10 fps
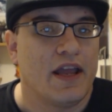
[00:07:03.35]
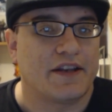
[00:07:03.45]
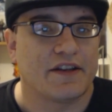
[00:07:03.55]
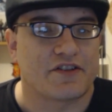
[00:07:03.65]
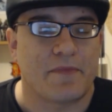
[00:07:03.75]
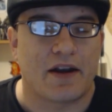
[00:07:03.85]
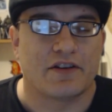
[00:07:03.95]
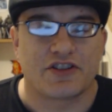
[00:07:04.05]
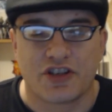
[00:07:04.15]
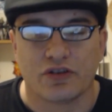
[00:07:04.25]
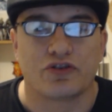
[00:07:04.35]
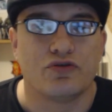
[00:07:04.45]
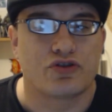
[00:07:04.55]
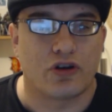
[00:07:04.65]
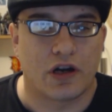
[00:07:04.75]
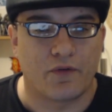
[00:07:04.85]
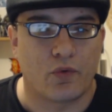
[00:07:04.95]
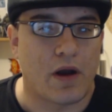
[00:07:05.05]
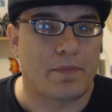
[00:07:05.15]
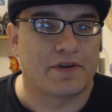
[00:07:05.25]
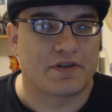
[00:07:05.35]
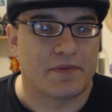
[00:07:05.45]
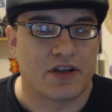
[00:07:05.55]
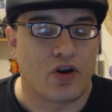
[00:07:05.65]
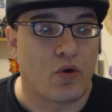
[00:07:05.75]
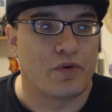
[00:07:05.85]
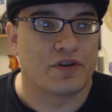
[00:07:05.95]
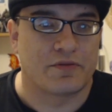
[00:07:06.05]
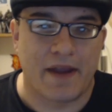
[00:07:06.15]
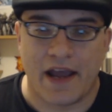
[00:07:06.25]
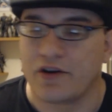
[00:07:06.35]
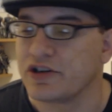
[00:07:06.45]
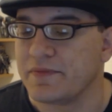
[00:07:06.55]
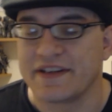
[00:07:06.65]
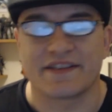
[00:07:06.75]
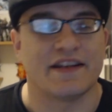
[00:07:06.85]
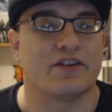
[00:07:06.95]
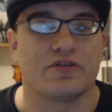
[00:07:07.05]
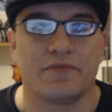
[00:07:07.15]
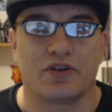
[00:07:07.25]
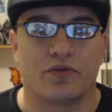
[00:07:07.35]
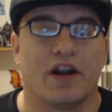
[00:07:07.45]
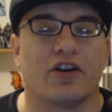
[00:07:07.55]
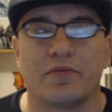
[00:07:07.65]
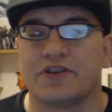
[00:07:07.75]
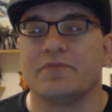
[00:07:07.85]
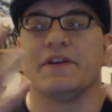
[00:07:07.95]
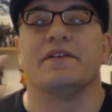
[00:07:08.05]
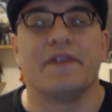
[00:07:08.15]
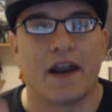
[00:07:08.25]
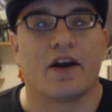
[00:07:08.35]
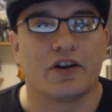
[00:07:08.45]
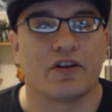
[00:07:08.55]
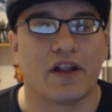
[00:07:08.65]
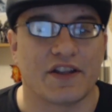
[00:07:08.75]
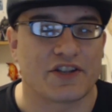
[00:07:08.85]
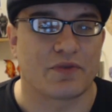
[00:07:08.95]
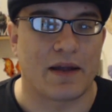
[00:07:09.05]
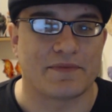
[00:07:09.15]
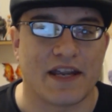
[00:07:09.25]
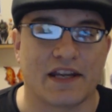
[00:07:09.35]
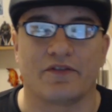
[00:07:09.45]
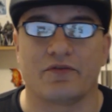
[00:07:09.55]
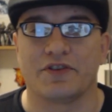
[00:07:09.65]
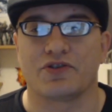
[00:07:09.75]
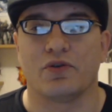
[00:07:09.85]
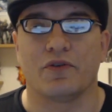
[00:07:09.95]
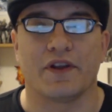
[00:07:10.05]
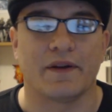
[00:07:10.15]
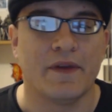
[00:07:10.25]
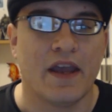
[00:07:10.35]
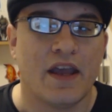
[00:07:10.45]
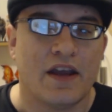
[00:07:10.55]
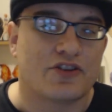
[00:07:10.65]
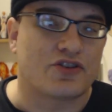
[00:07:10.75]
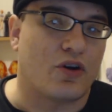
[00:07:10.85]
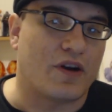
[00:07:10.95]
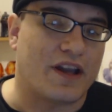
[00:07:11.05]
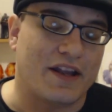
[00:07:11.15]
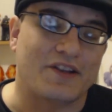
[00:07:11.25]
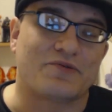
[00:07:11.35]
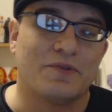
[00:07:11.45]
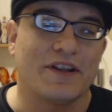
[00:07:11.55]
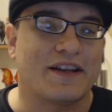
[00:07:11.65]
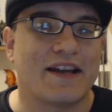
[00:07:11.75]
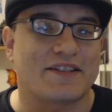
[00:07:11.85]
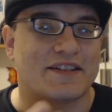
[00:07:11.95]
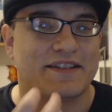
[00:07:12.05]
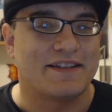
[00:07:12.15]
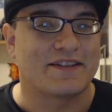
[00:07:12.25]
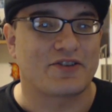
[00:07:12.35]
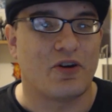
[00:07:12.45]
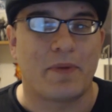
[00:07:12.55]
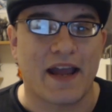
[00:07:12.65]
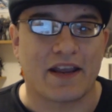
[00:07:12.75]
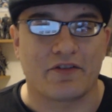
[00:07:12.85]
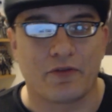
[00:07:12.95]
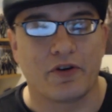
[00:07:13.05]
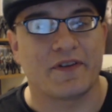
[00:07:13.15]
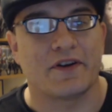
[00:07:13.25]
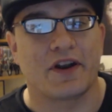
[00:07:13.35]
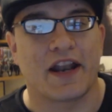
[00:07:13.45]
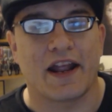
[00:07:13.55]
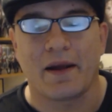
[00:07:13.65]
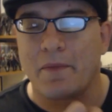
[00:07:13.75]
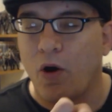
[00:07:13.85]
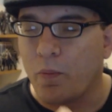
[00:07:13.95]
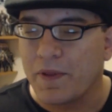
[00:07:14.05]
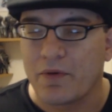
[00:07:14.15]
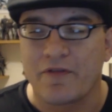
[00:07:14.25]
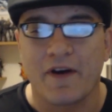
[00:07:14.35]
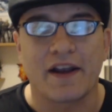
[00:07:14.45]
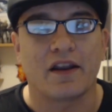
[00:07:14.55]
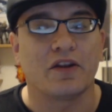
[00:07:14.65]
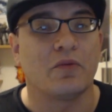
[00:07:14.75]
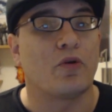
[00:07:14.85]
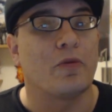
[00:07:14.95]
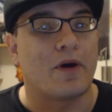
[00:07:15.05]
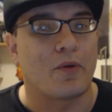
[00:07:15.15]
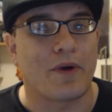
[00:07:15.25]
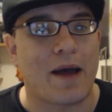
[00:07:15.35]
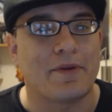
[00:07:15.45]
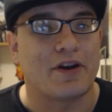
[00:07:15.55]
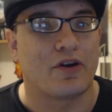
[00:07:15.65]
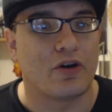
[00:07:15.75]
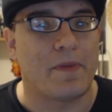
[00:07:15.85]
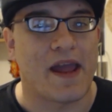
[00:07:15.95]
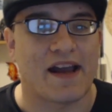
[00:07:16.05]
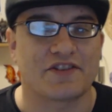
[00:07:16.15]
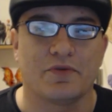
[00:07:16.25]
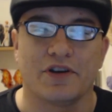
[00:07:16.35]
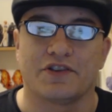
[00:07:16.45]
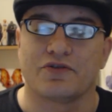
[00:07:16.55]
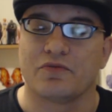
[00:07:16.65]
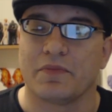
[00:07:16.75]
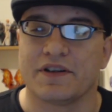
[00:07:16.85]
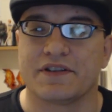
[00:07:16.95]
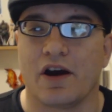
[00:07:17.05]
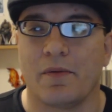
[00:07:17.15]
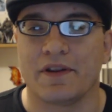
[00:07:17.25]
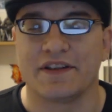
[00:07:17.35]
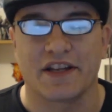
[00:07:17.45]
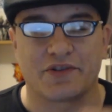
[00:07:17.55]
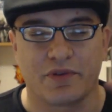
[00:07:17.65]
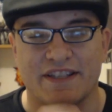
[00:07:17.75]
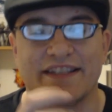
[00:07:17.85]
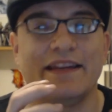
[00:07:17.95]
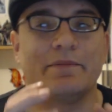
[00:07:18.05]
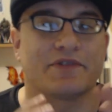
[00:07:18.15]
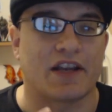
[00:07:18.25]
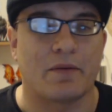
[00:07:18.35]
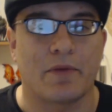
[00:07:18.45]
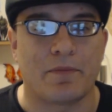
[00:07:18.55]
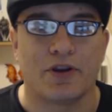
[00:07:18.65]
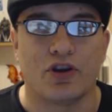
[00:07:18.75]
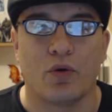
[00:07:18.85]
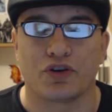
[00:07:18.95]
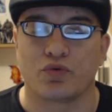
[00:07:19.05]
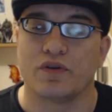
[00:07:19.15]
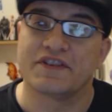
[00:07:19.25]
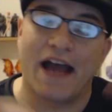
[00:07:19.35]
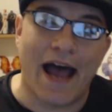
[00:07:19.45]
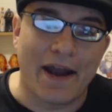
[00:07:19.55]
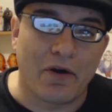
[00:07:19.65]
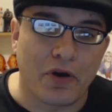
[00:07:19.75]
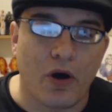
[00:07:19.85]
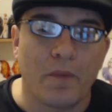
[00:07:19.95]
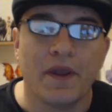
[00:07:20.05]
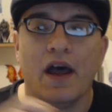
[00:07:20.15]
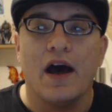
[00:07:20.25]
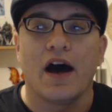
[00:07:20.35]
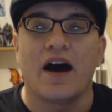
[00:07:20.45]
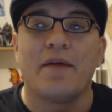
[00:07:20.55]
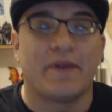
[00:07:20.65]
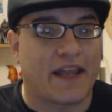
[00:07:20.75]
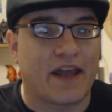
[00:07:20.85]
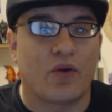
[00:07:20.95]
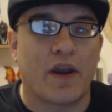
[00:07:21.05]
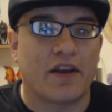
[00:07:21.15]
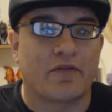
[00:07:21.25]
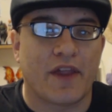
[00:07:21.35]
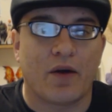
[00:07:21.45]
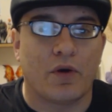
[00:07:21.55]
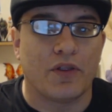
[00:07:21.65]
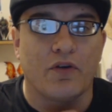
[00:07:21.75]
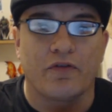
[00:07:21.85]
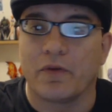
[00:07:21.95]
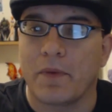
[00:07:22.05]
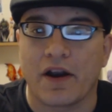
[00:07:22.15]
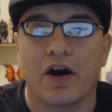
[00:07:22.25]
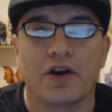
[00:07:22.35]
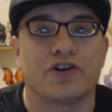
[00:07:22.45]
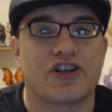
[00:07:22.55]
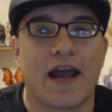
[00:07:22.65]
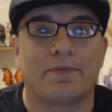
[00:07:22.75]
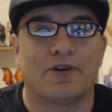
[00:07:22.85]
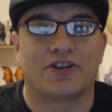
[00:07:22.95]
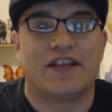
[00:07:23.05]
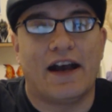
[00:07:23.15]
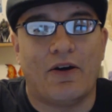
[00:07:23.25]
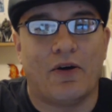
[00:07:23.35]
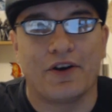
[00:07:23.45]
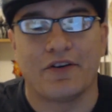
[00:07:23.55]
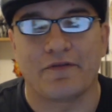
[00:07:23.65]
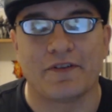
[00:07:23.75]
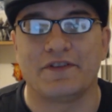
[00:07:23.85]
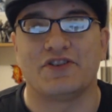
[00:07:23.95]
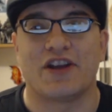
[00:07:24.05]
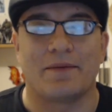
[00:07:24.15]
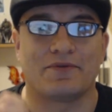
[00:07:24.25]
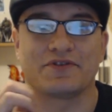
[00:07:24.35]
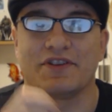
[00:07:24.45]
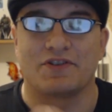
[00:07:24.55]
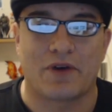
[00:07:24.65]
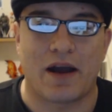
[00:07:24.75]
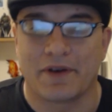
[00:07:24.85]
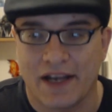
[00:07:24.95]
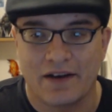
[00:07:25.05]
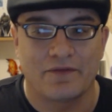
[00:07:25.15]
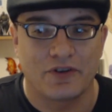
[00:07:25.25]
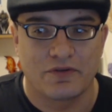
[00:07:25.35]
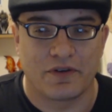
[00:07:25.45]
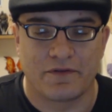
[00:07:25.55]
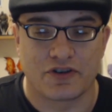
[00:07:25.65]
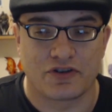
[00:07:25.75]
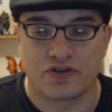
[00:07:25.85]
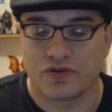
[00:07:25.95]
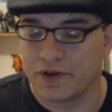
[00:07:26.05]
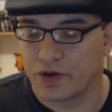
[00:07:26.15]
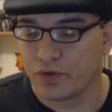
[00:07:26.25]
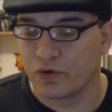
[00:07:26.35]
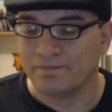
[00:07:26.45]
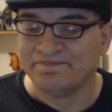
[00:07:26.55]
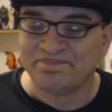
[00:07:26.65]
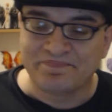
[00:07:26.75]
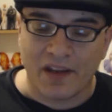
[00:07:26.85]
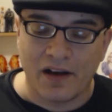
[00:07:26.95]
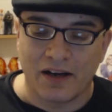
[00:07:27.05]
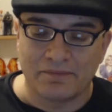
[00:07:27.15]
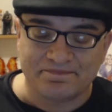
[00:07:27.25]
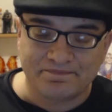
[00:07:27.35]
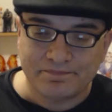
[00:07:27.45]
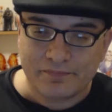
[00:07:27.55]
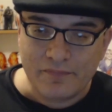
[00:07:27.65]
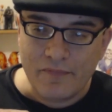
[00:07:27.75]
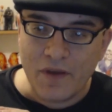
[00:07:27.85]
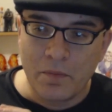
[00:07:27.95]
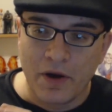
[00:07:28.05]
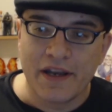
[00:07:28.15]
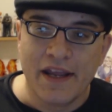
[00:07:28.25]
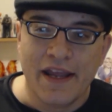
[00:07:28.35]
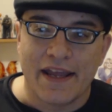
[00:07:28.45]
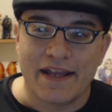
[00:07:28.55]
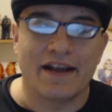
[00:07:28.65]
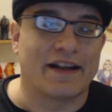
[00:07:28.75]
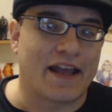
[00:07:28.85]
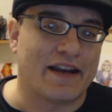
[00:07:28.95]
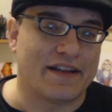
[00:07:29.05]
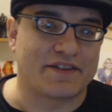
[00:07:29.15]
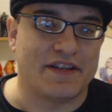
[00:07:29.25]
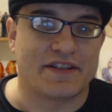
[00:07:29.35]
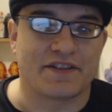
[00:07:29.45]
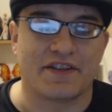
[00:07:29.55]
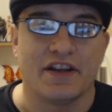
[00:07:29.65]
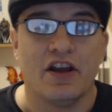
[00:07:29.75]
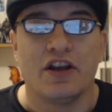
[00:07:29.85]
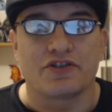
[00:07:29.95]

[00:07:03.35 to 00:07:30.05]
It doesn't matter. It's still too strong of a weapon to be known to man or to be seen or to be created or to be there. That's what I'm taking from this whole thing. So it's really nice to see this go back and forth, and I'm hoping that we find out a little more about Robin and her past pretty soon, but at least that's what it seems like it might be going towards. I don't know. I've been kind of waiting for that one, though, for about 100 chapters now, 150 chapters since Robin kind of, officially joined the crew. But again, it is neat to see.